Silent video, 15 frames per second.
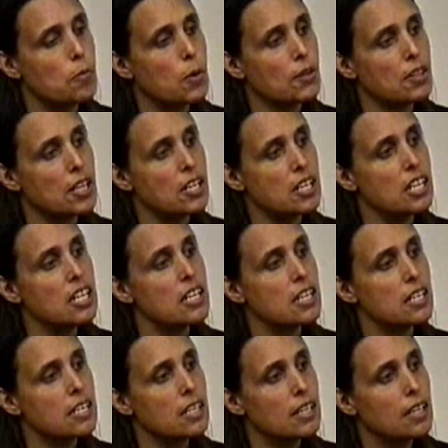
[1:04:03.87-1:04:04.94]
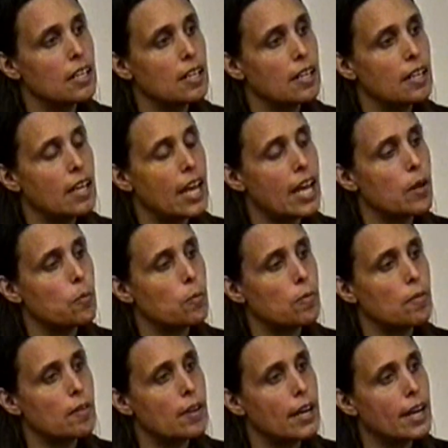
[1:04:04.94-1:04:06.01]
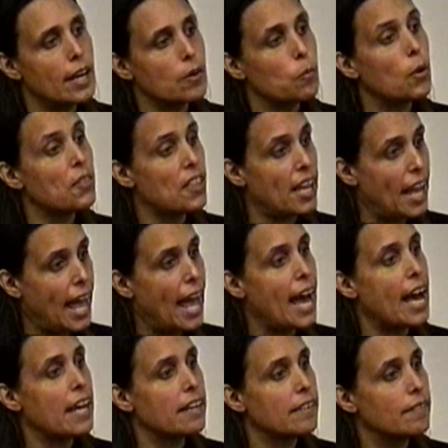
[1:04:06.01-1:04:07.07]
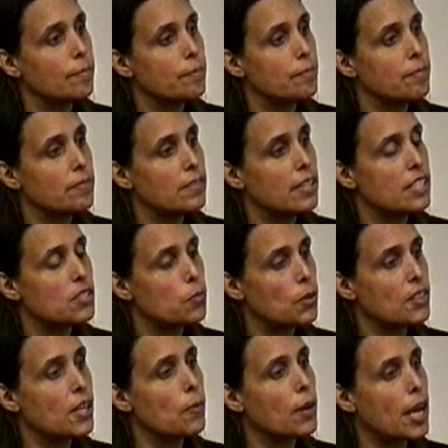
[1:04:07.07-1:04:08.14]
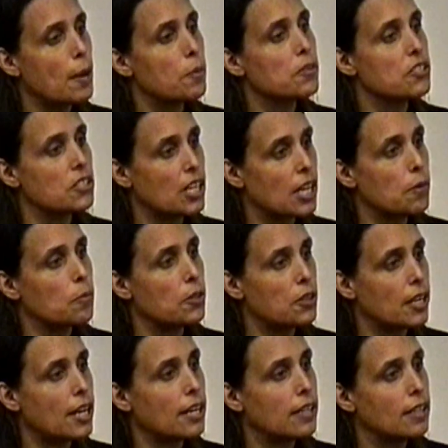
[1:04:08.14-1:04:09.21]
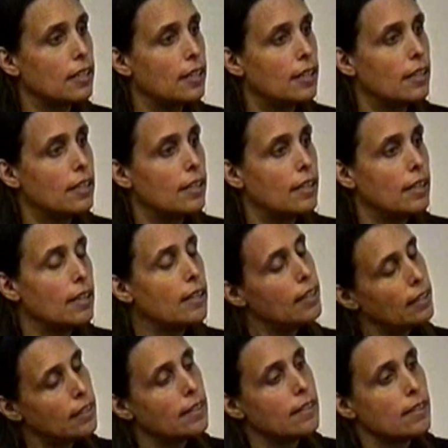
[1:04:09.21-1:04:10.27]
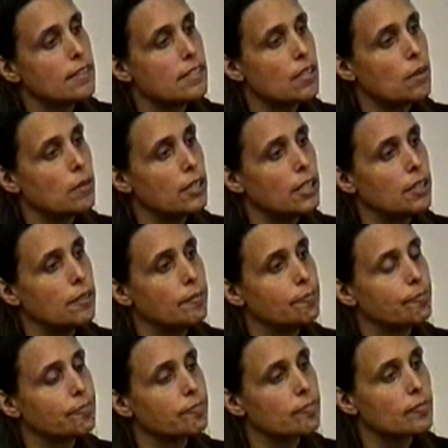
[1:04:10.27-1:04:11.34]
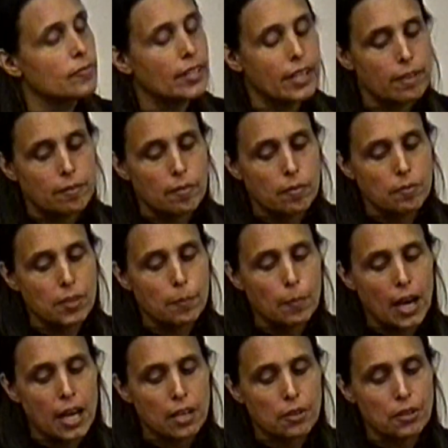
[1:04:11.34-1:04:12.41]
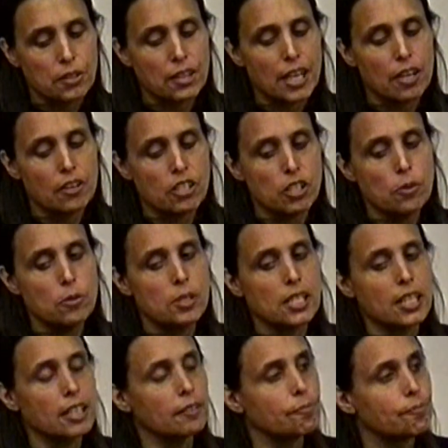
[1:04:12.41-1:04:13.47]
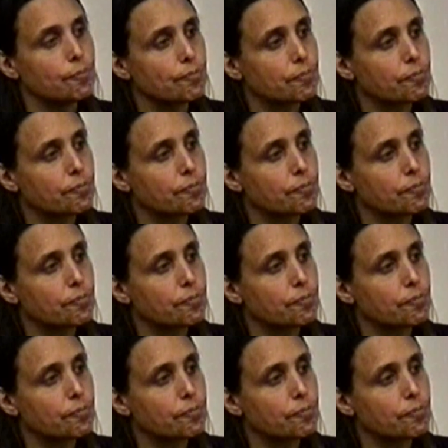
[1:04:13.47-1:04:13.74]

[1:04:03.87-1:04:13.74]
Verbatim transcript: between what they needed and, and what they had is what they were able to get with that. So, you know, the, the model that they are using